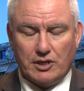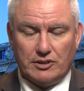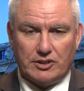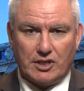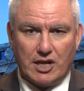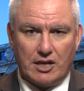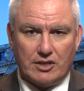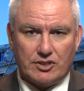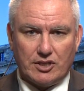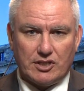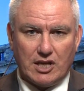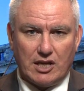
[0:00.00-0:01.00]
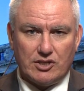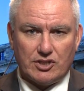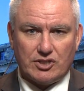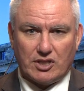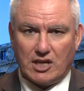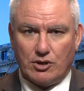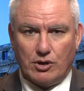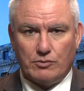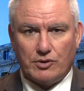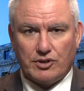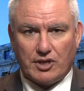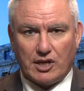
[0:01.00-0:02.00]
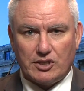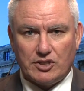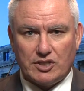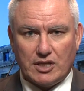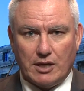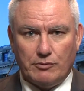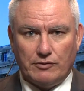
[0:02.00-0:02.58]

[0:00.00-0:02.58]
and today is the day just to get on with things.